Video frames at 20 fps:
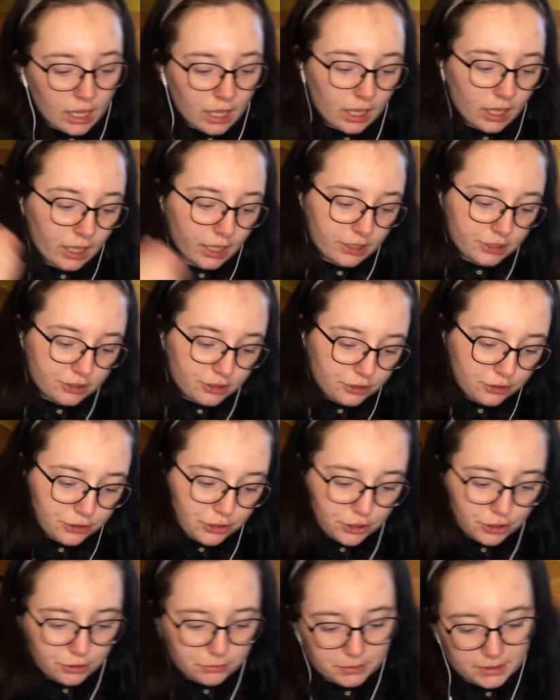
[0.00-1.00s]

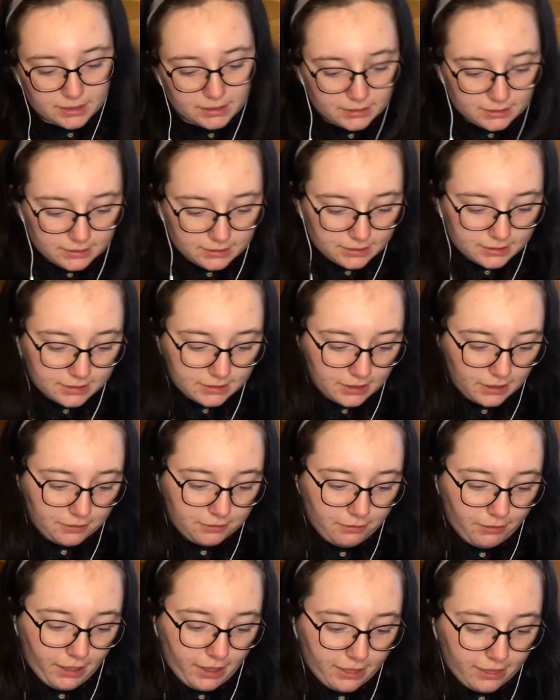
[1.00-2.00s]
YouTube and stuff
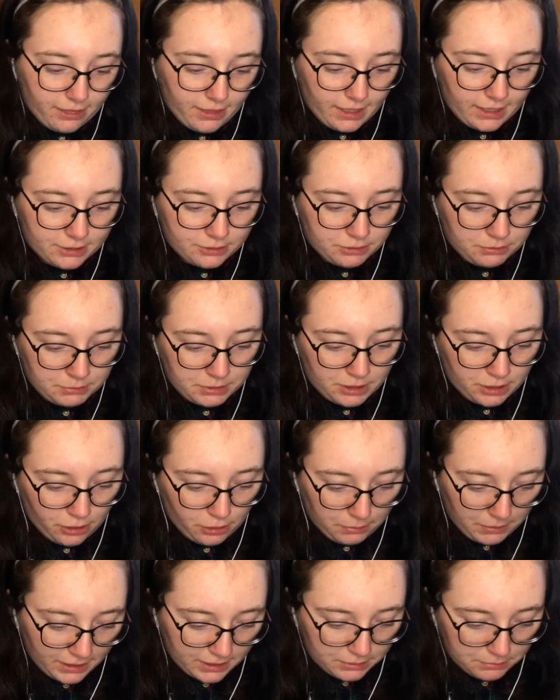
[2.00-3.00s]
like that. So I'm going to go
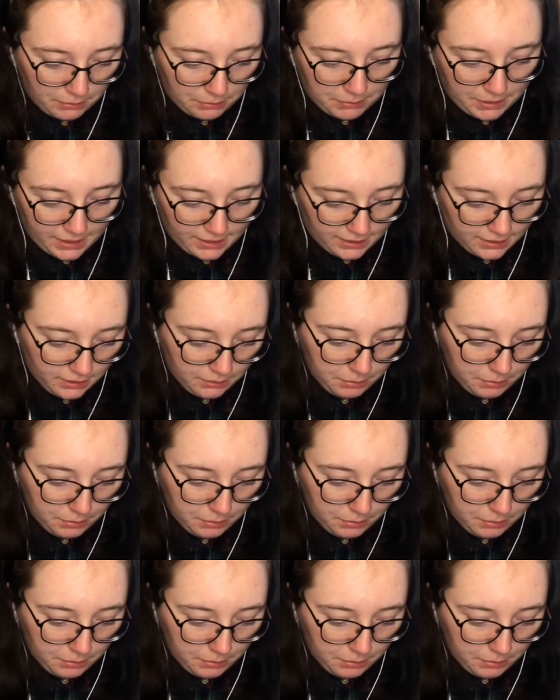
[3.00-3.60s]
back to my main hub.